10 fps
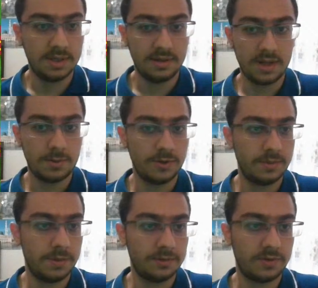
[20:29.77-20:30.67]
Let him hold
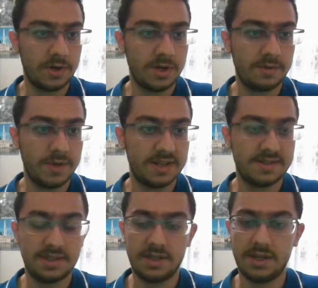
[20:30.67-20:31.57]
the ball for another minute,
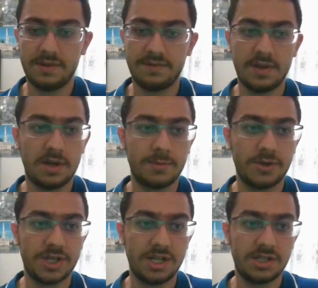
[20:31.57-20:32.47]
see if the number
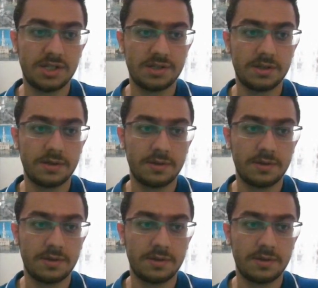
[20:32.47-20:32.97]
changes.